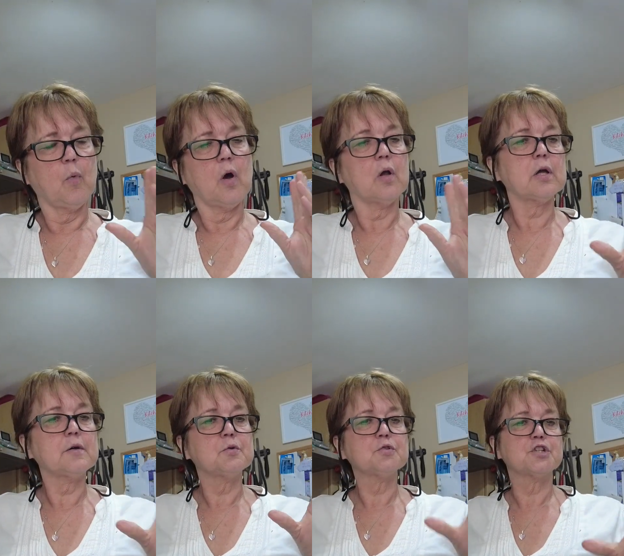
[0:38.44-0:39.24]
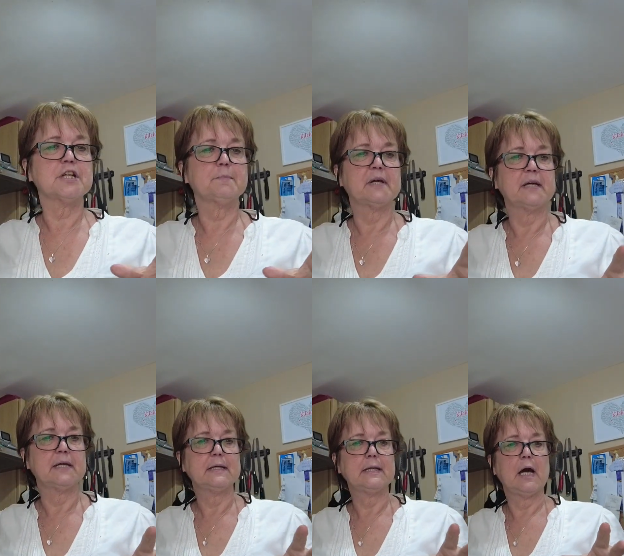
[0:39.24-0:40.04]
Our local
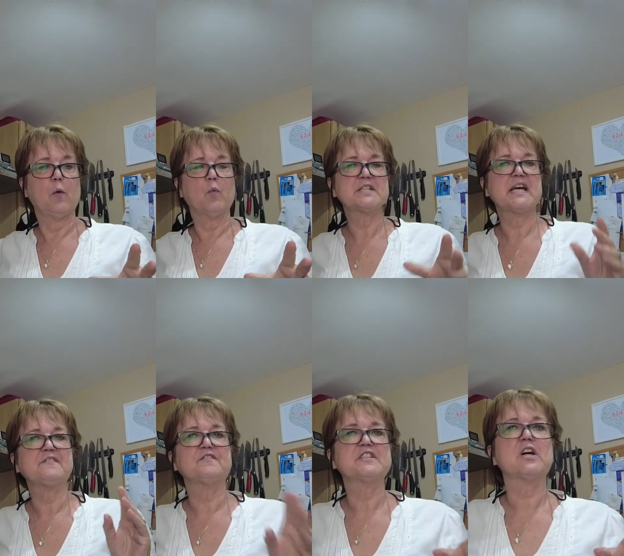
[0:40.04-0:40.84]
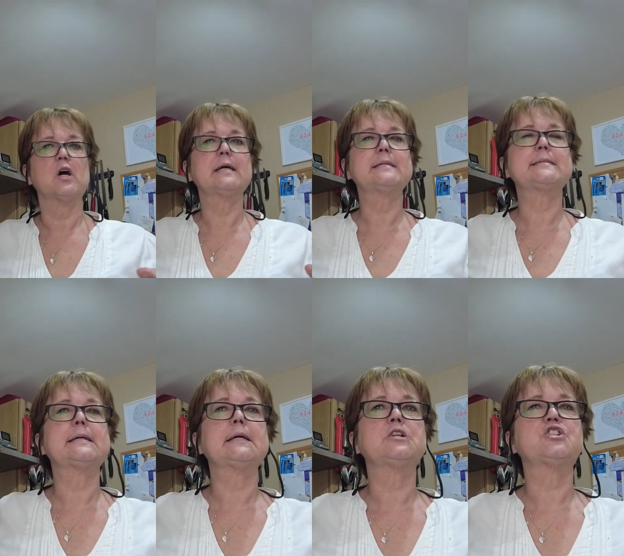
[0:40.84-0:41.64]
Chippie was
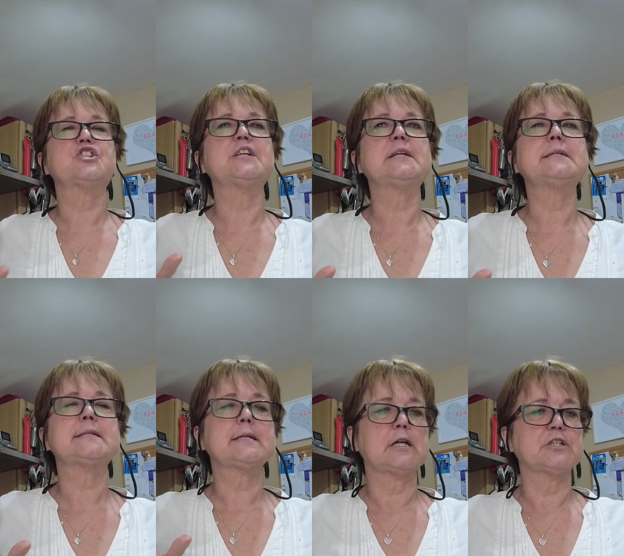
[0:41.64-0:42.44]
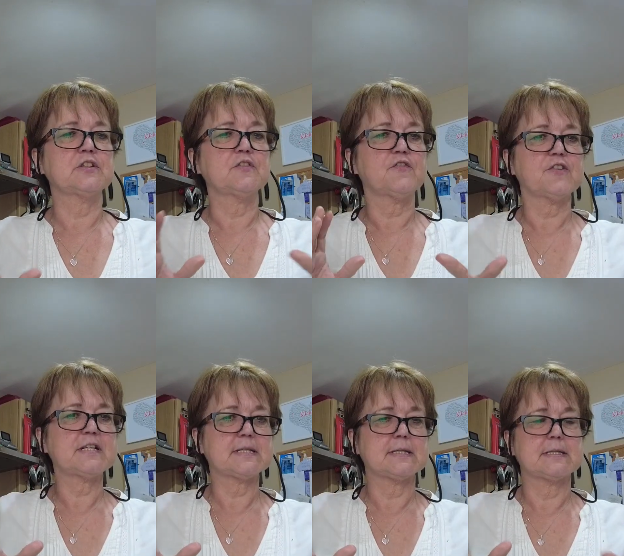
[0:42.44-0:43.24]
advertising cheese and onion
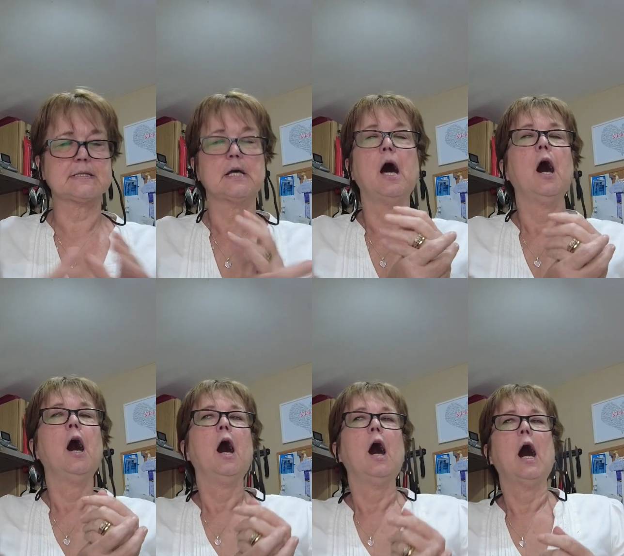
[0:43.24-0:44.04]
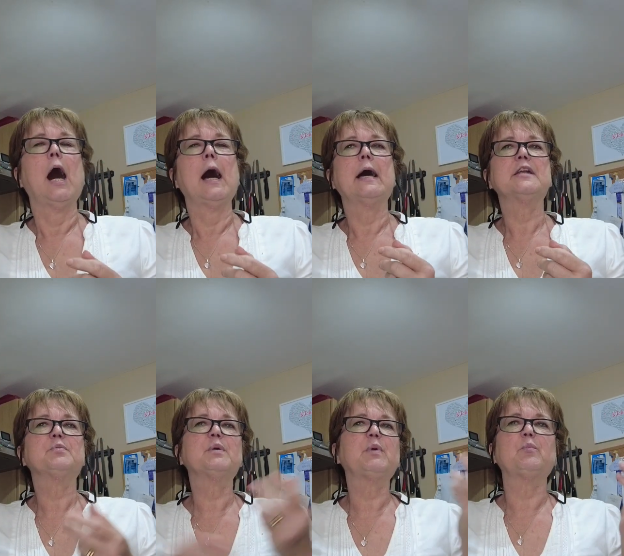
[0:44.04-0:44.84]
fritters, and
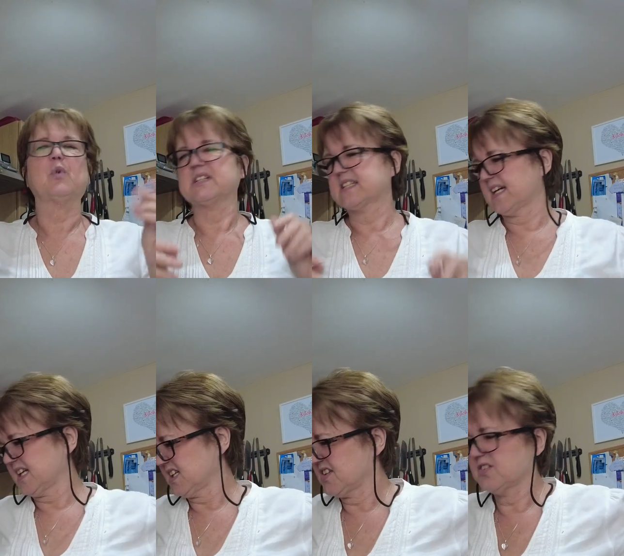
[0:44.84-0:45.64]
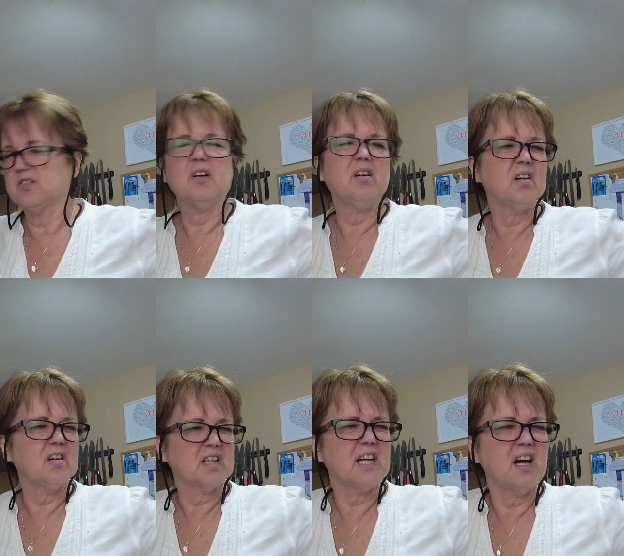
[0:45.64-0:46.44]
we went one day and I thought,
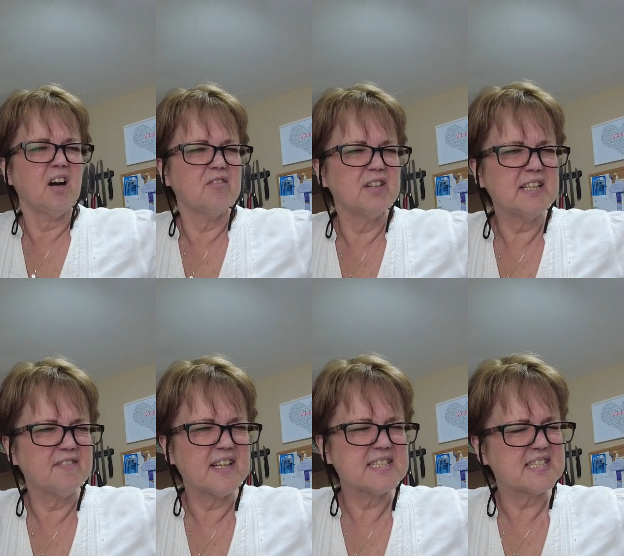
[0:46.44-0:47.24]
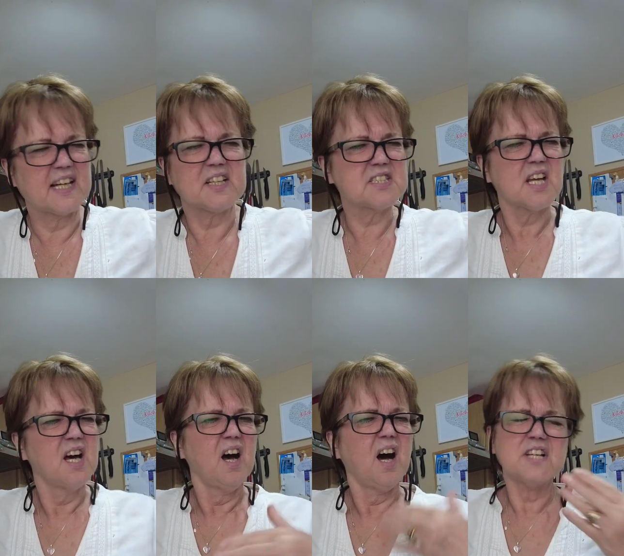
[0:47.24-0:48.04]
oh yeah, I really fancy that, because
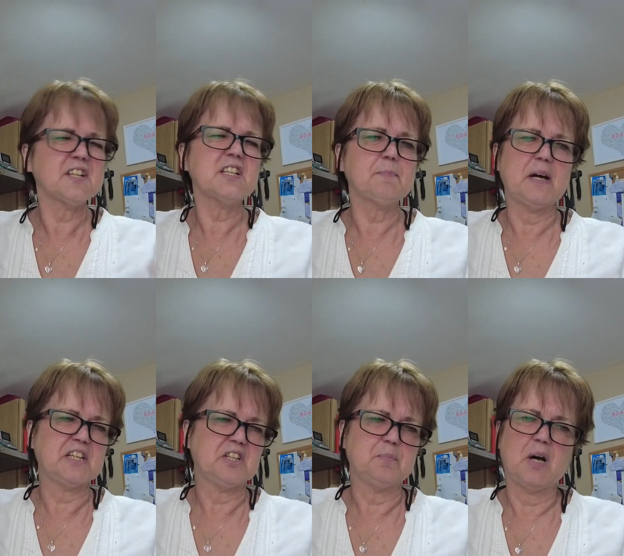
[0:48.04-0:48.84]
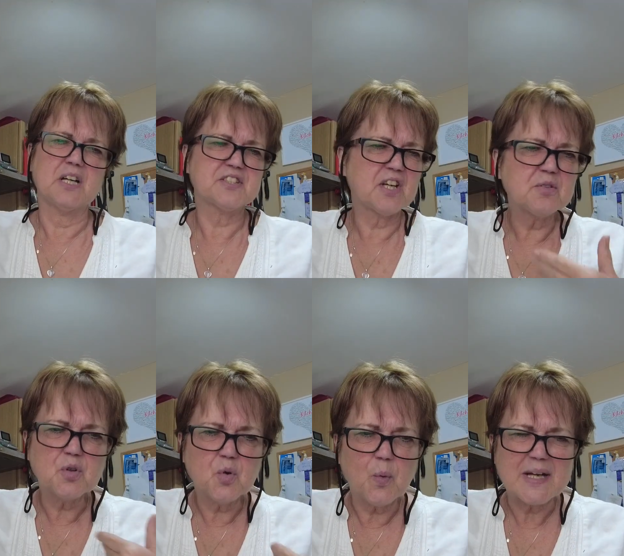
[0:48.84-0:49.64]
I don't know about you, but I don't
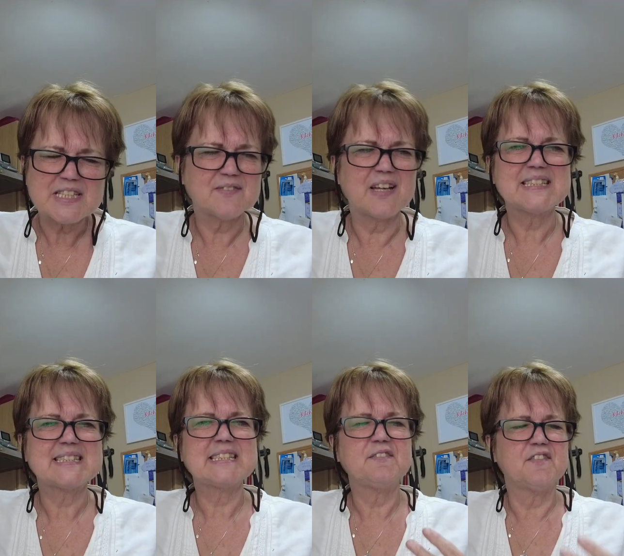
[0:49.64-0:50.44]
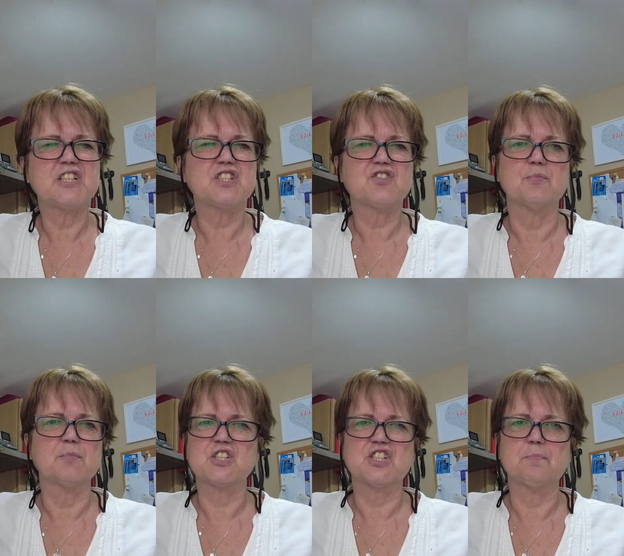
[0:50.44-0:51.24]
always fancy fish from
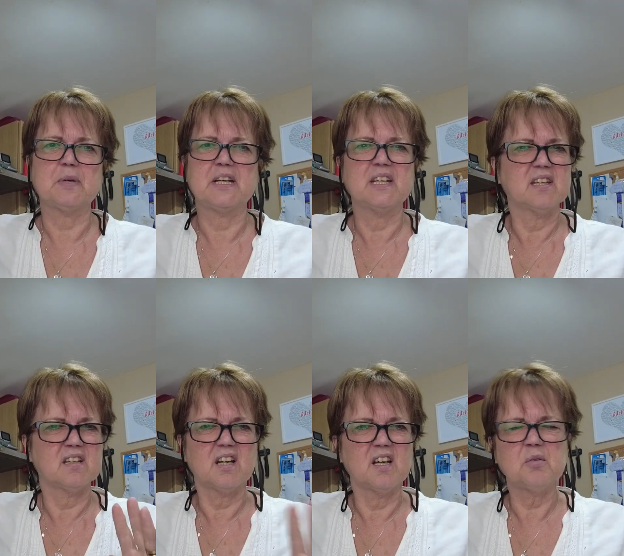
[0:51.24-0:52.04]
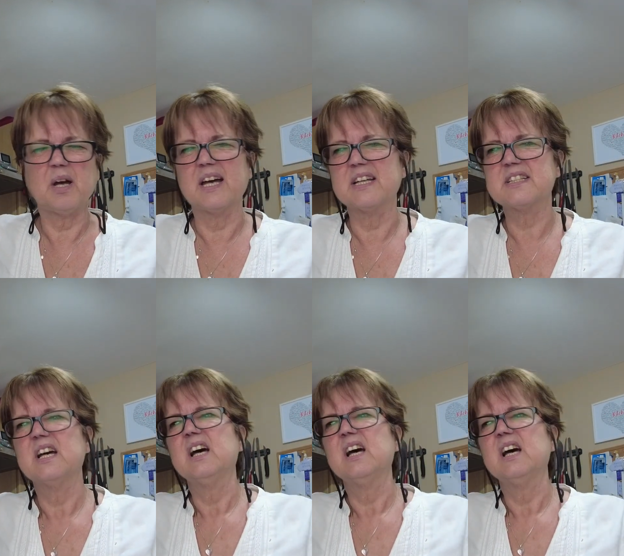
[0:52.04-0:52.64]
a Chippie, and